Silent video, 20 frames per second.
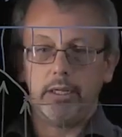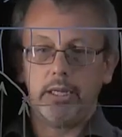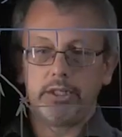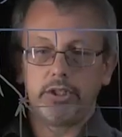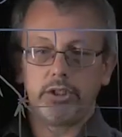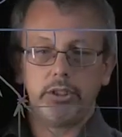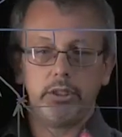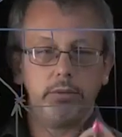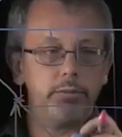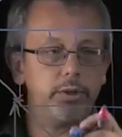
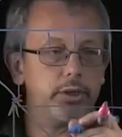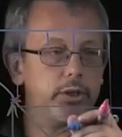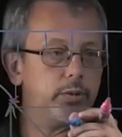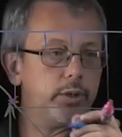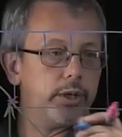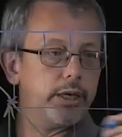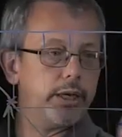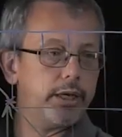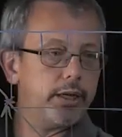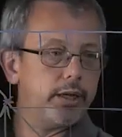Actually, let me go
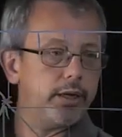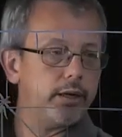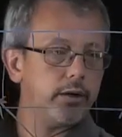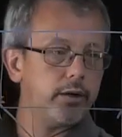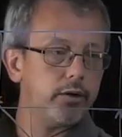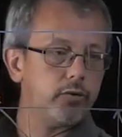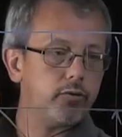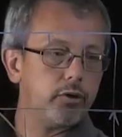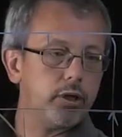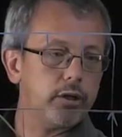ahead and
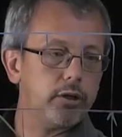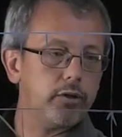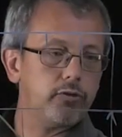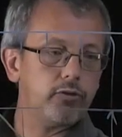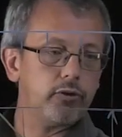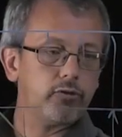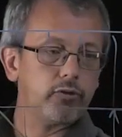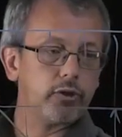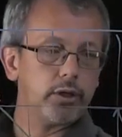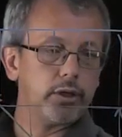draw this
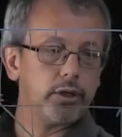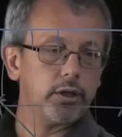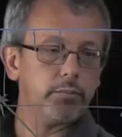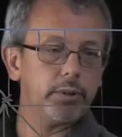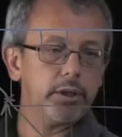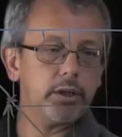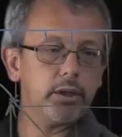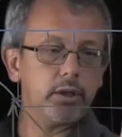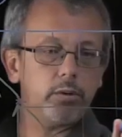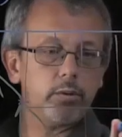just a little
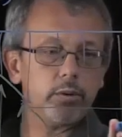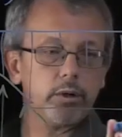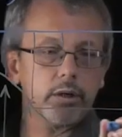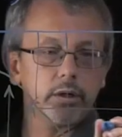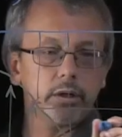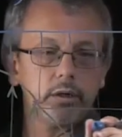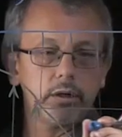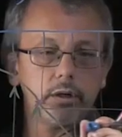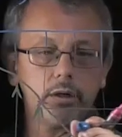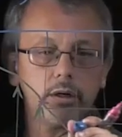bit lower.
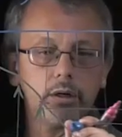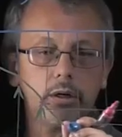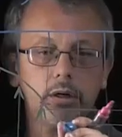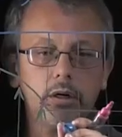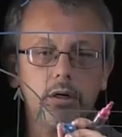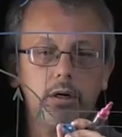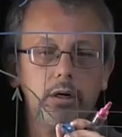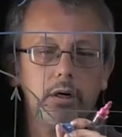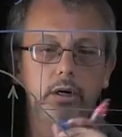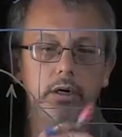
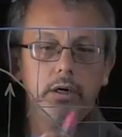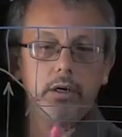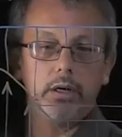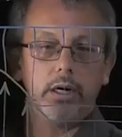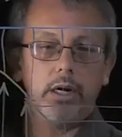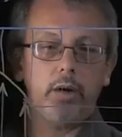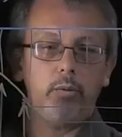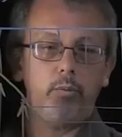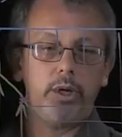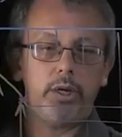
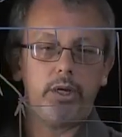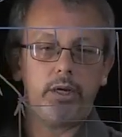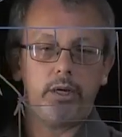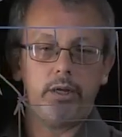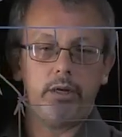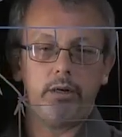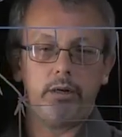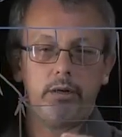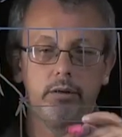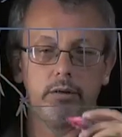And we
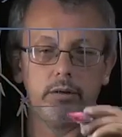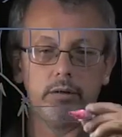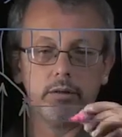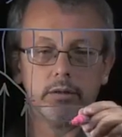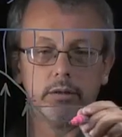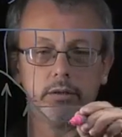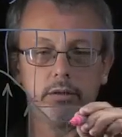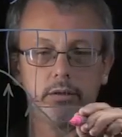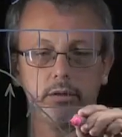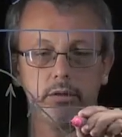can
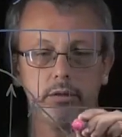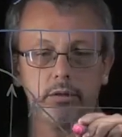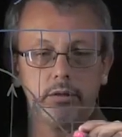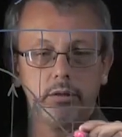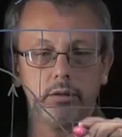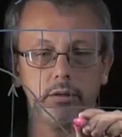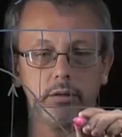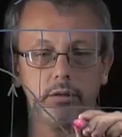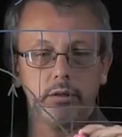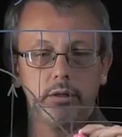
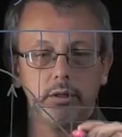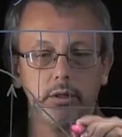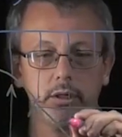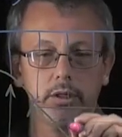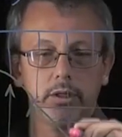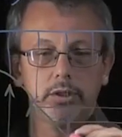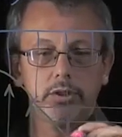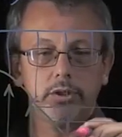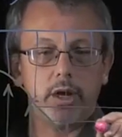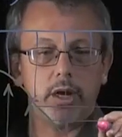
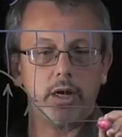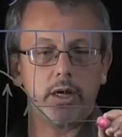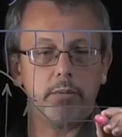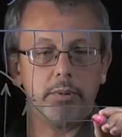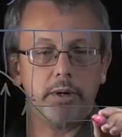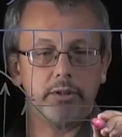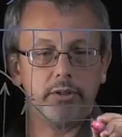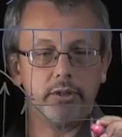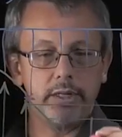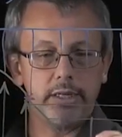talk
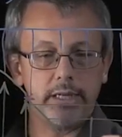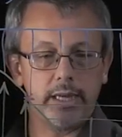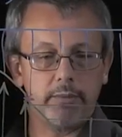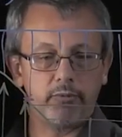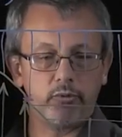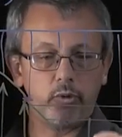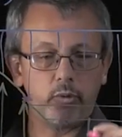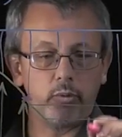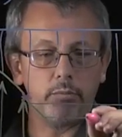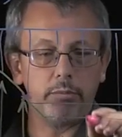about the
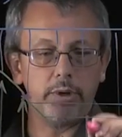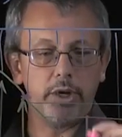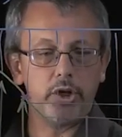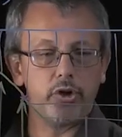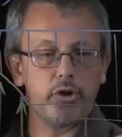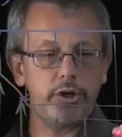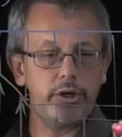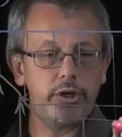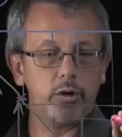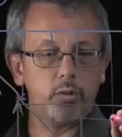depths that were
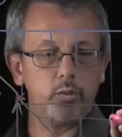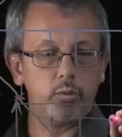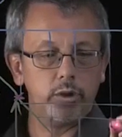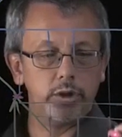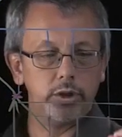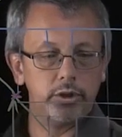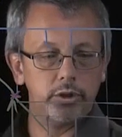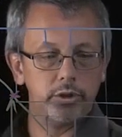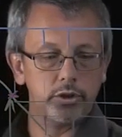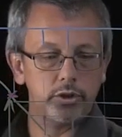measured here.
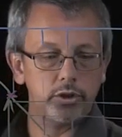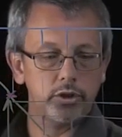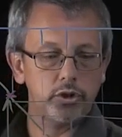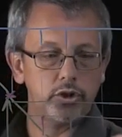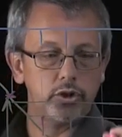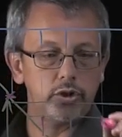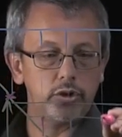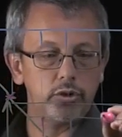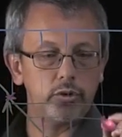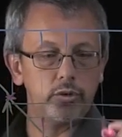One,
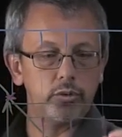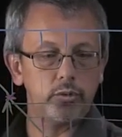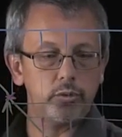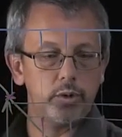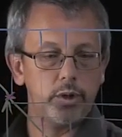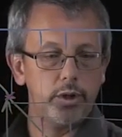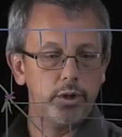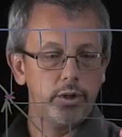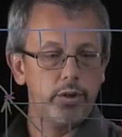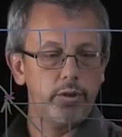two,
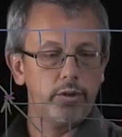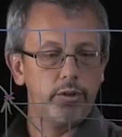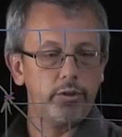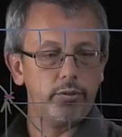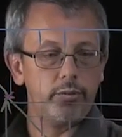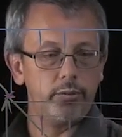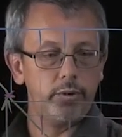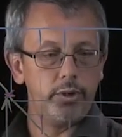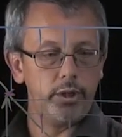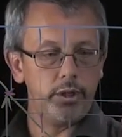
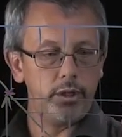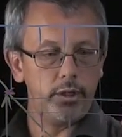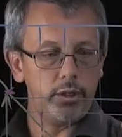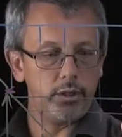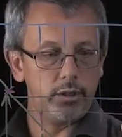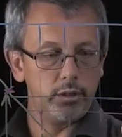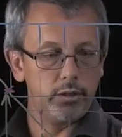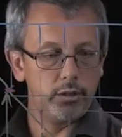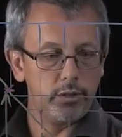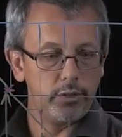
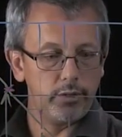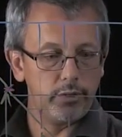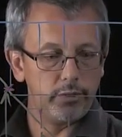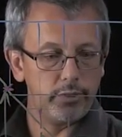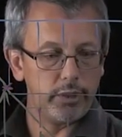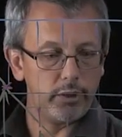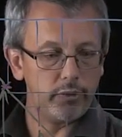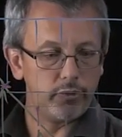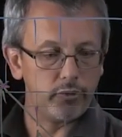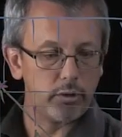three,
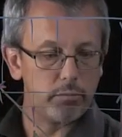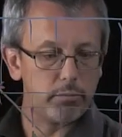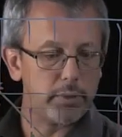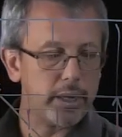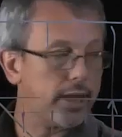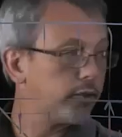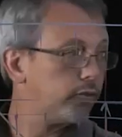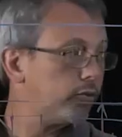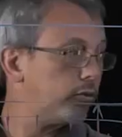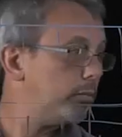there's our
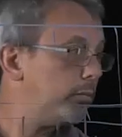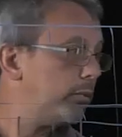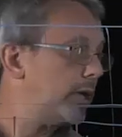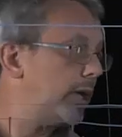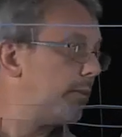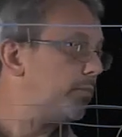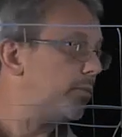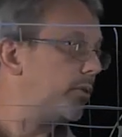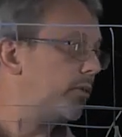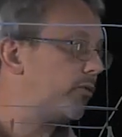maximum
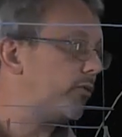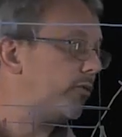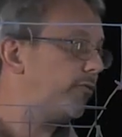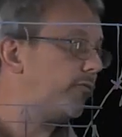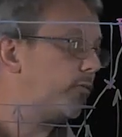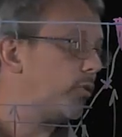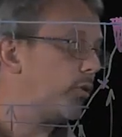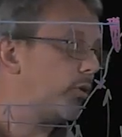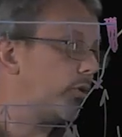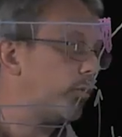depth is the
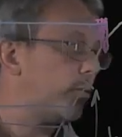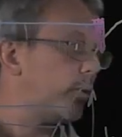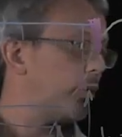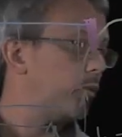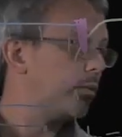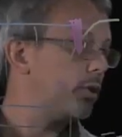fourth one.